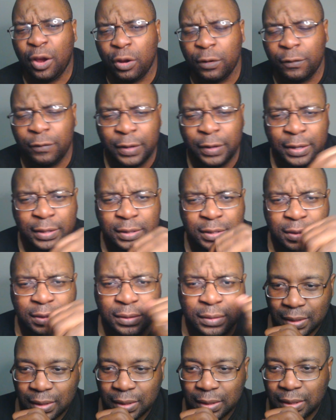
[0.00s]
of it.
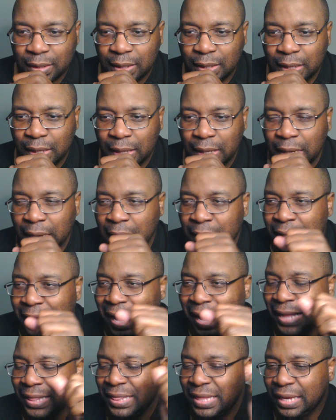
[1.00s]
And
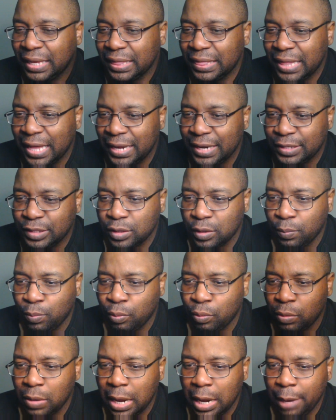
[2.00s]
I think that is the
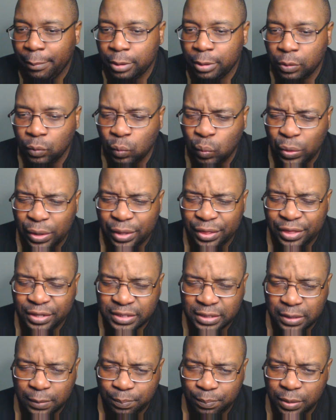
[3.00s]
problem with
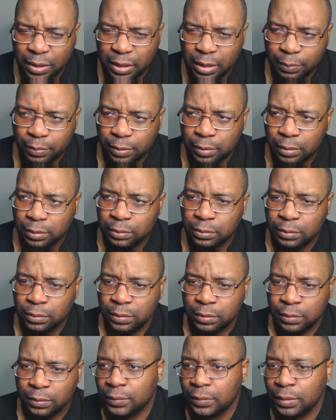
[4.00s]
some people.
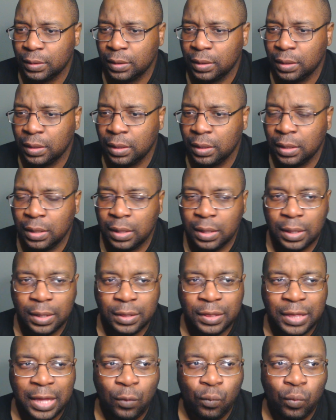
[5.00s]

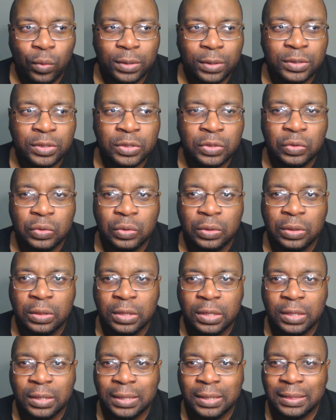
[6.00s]
They want to
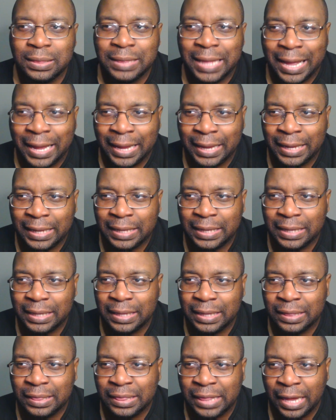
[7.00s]
look like
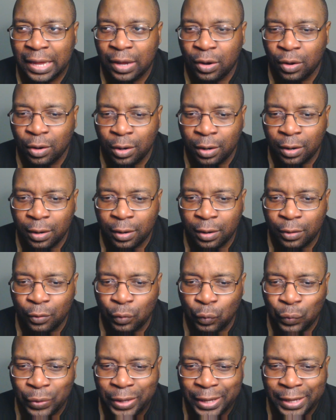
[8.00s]
they are
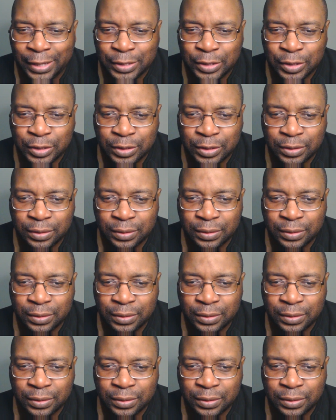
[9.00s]
rich